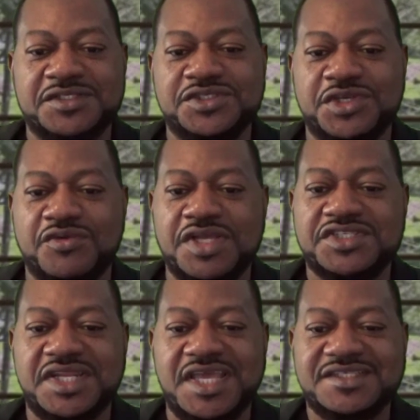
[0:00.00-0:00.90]
us
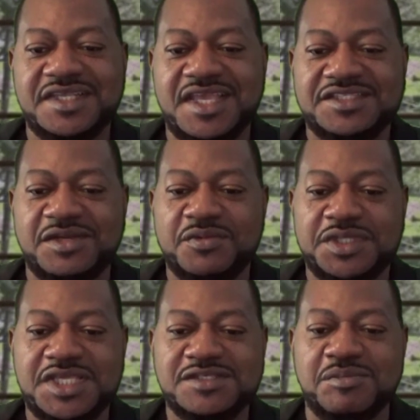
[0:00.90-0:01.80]
Generation X to catch up with
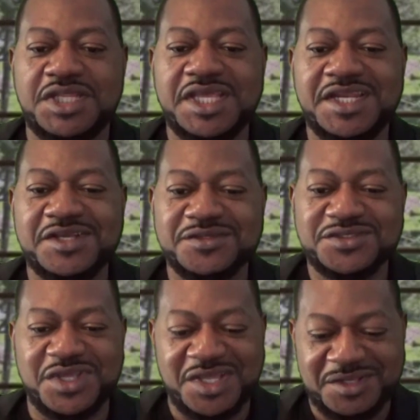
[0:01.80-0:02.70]
these
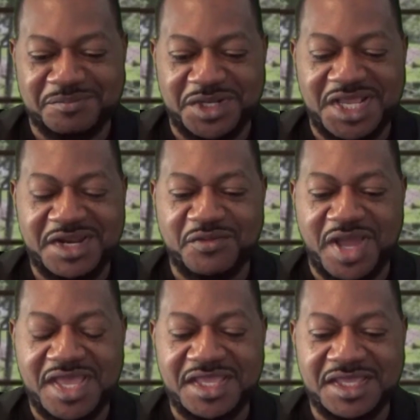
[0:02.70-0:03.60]
millennials. But
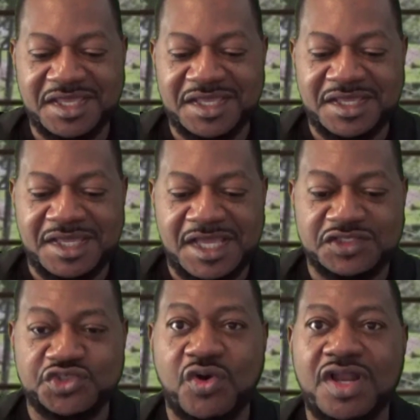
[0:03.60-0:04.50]
anyway,
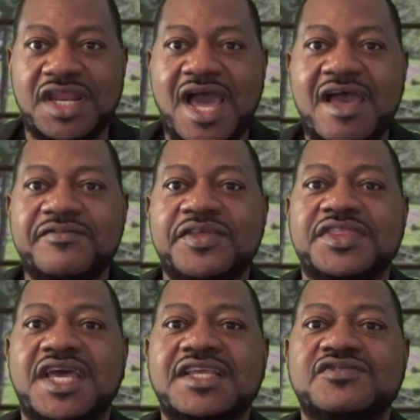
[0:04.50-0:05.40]
enjoy life, and
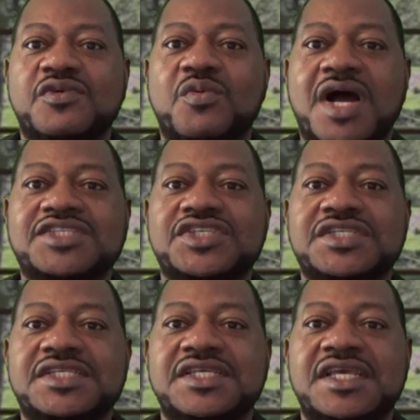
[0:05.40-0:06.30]
thanks for
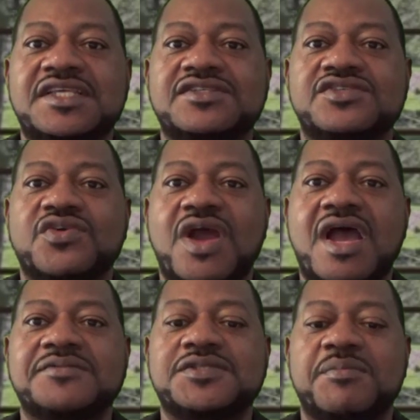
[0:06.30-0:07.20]
watching, and
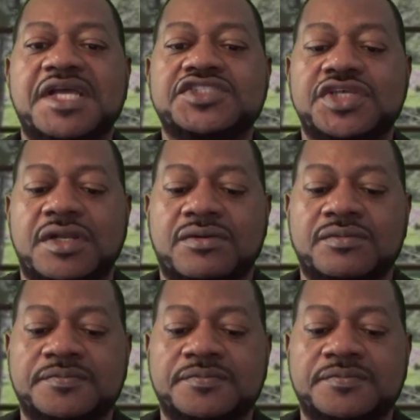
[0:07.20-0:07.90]
subscribe to my channel.